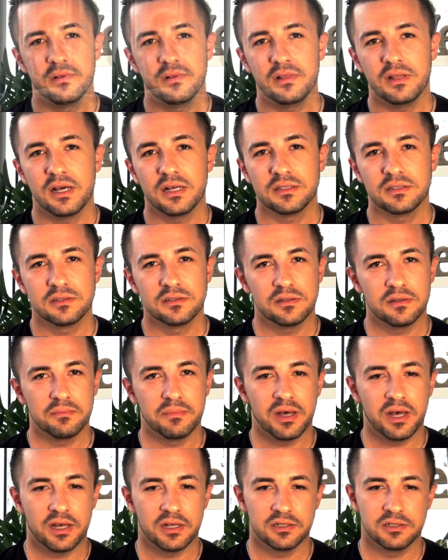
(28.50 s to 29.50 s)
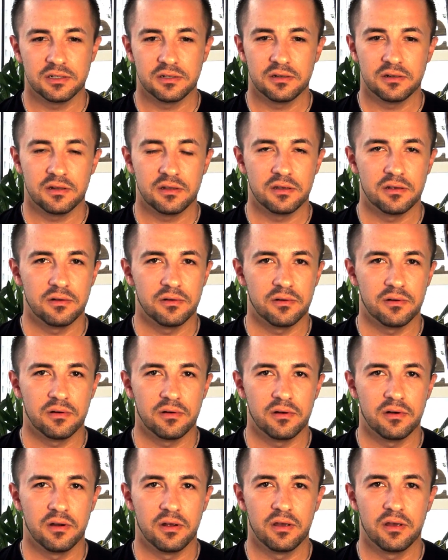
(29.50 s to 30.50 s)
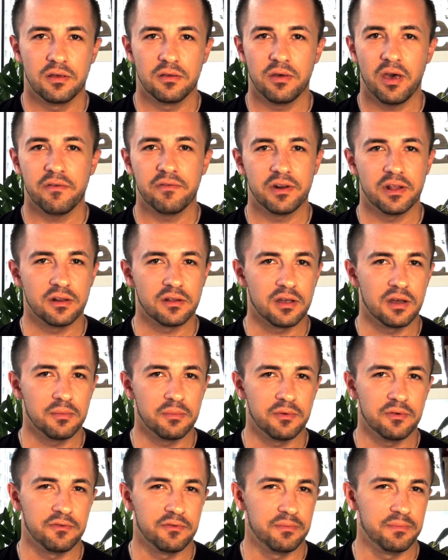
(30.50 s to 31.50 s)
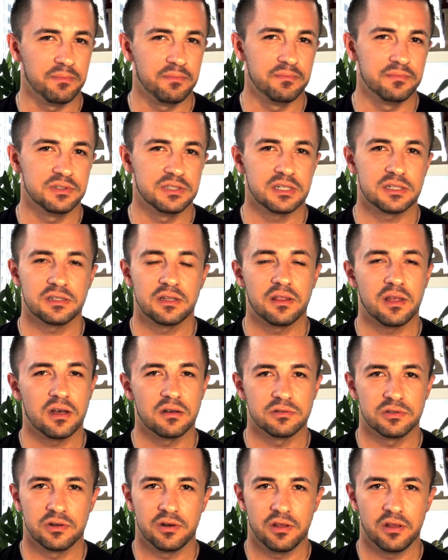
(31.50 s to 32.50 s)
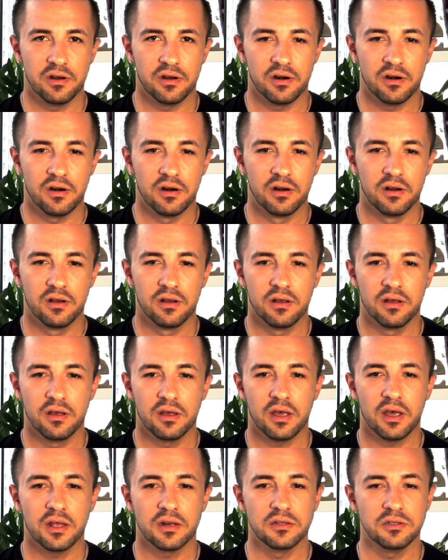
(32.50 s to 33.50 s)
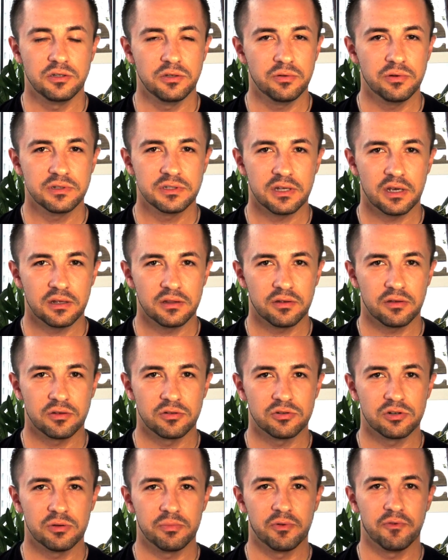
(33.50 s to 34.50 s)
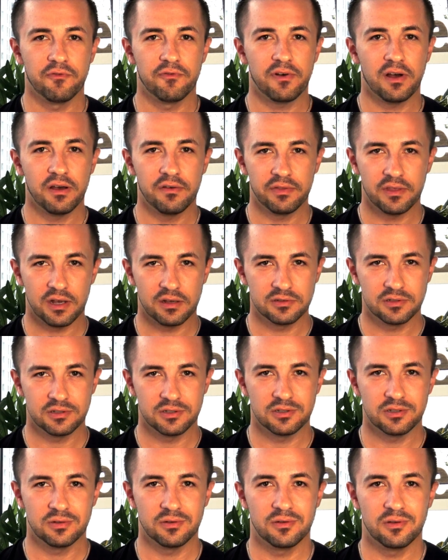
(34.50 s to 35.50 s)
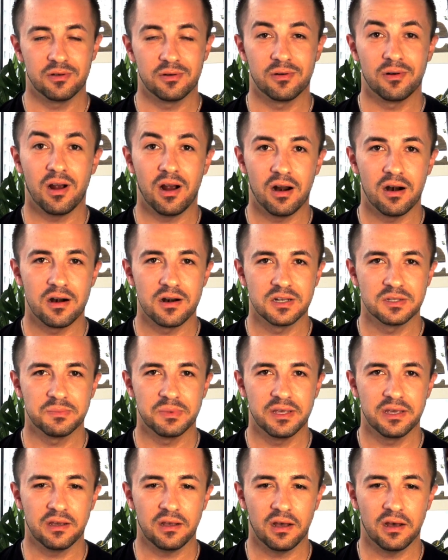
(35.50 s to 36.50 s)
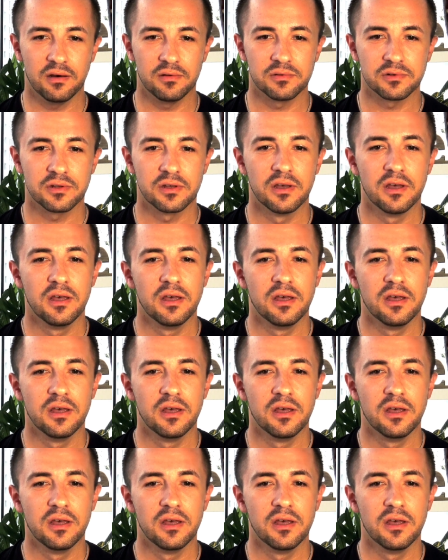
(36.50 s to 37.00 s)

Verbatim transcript: let's imagine you're you have an income of 60,000 a year and you decide to contribute 5,000 to your RSP account.